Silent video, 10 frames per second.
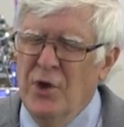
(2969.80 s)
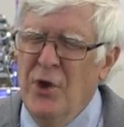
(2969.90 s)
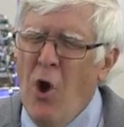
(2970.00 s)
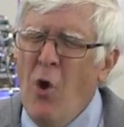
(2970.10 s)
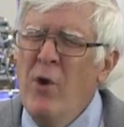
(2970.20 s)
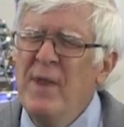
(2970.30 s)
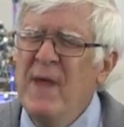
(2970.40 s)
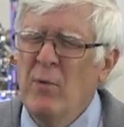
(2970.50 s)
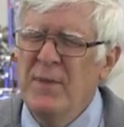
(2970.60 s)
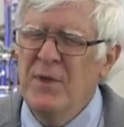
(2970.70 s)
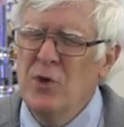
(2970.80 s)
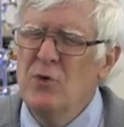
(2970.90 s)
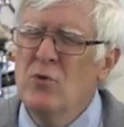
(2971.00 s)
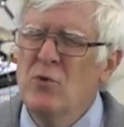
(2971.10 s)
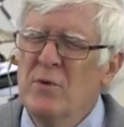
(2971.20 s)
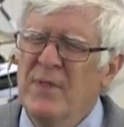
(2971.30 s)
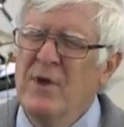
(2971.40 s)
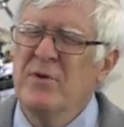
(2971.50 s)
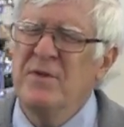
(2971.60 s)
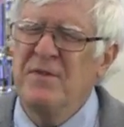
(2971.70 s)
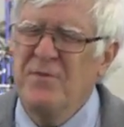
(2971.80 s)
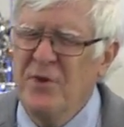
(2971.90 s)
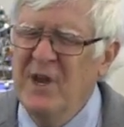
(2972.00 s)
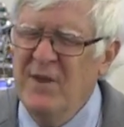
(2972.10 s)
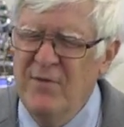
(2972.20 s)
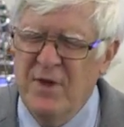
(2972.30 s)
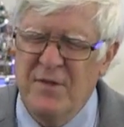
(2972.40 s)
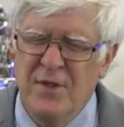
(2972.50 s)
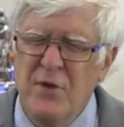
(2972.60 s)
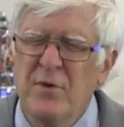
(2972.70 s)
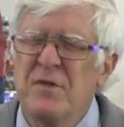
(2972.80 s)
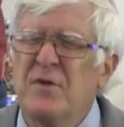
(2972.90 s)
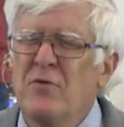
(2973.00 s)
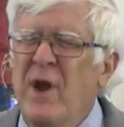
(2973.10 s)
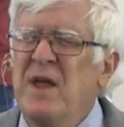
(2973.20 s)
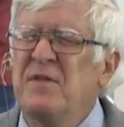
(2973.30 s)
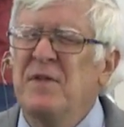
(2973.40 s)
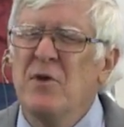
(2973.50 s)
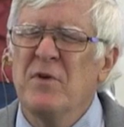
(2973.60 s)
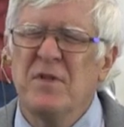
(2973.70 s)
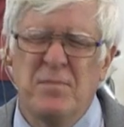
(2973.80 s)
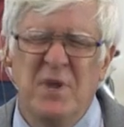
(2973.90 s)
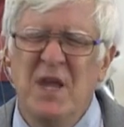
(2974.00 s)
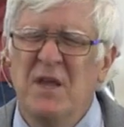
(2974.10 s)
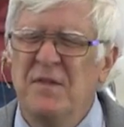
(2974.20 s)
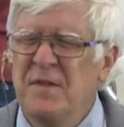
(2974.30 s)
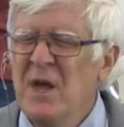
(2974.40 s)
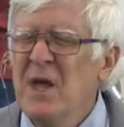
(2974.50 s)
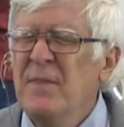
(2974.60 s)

knowing that with you there is forgiveness, there is grace, there is peace,